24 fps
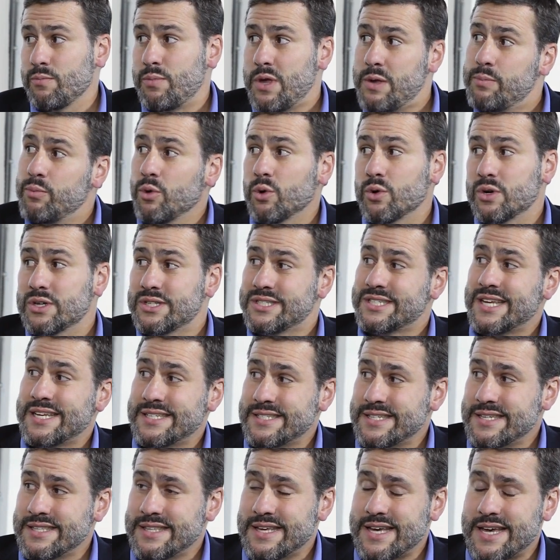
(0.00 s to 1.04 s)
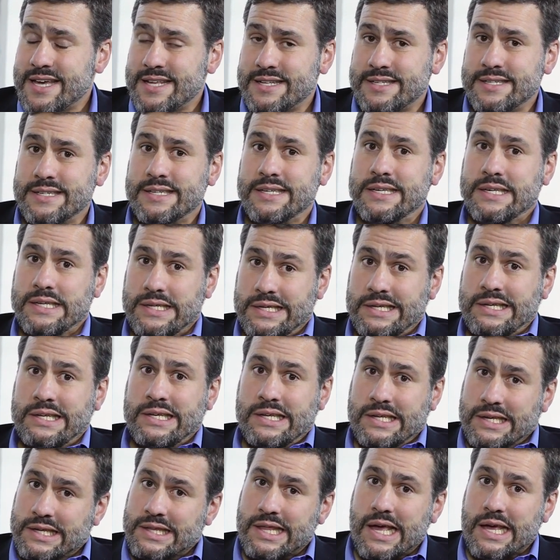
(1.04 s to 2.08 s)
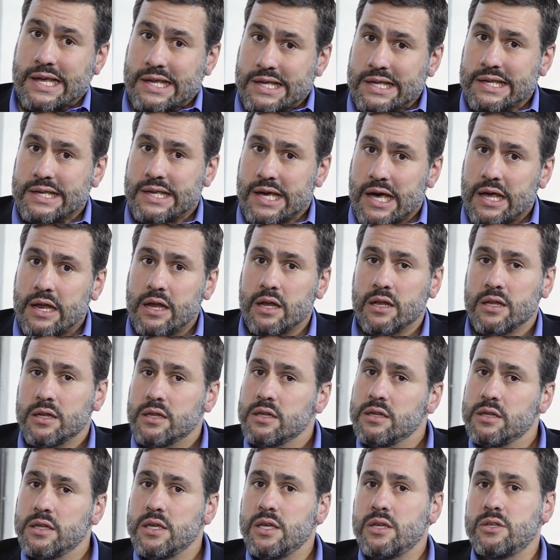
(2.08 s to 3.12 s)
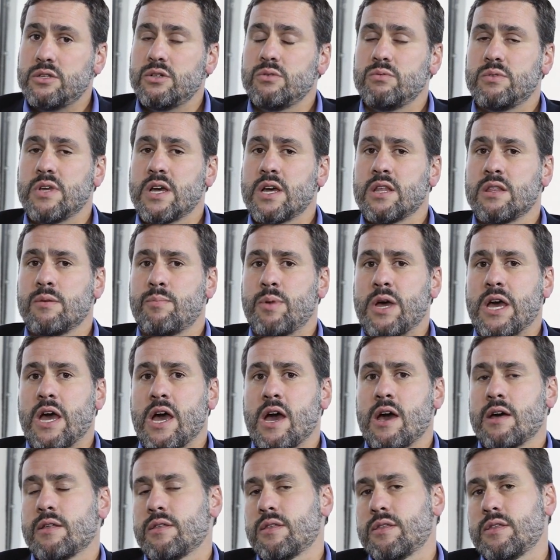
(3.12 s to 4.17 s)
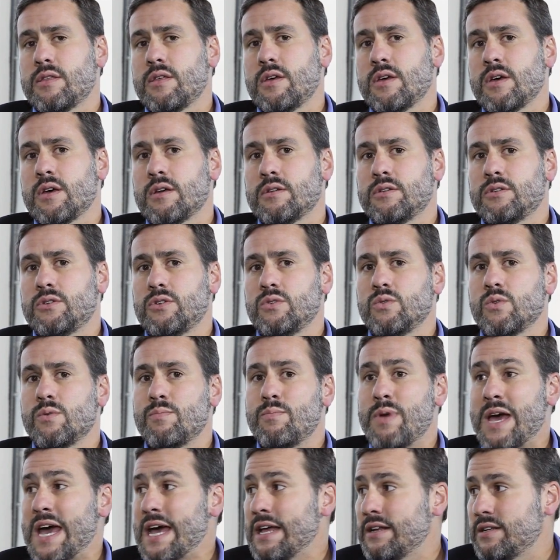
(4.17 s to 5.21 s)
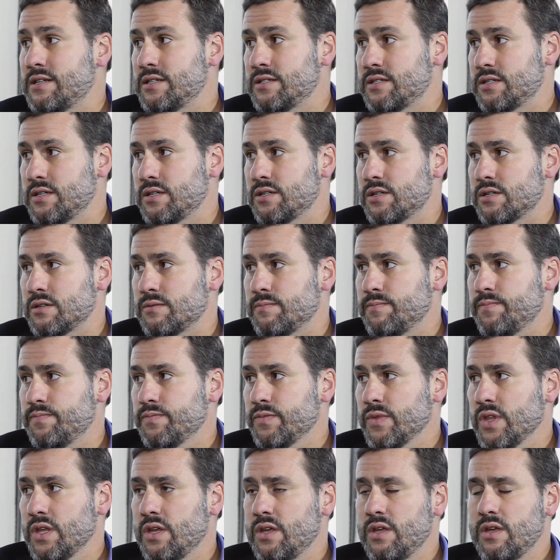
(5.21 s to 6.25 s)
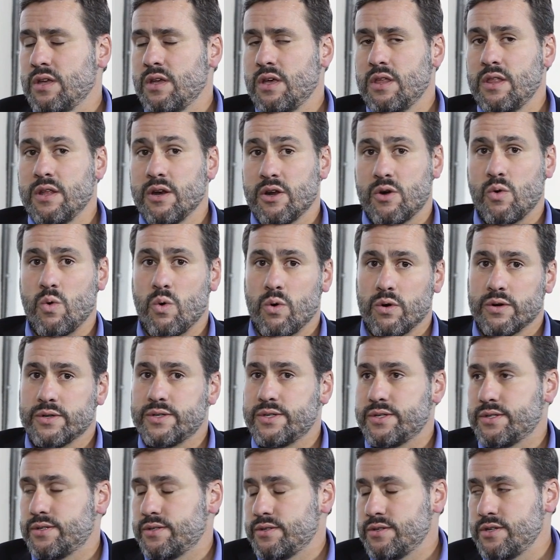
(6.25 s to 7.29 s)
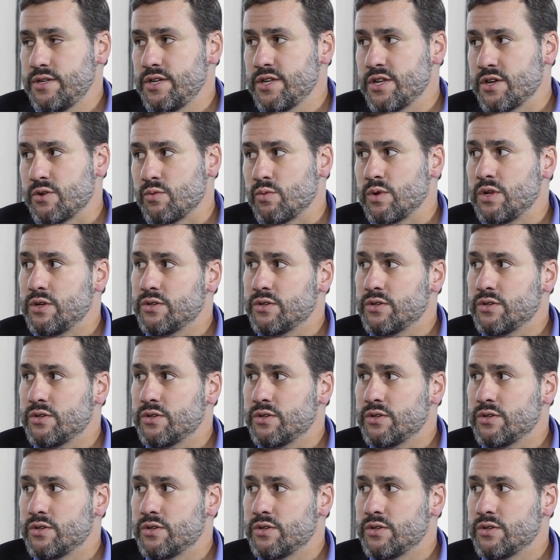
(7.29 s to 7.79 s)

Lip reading: people are assessing that, and that can kind of lead you down the path to a bad decision. And then of course, when you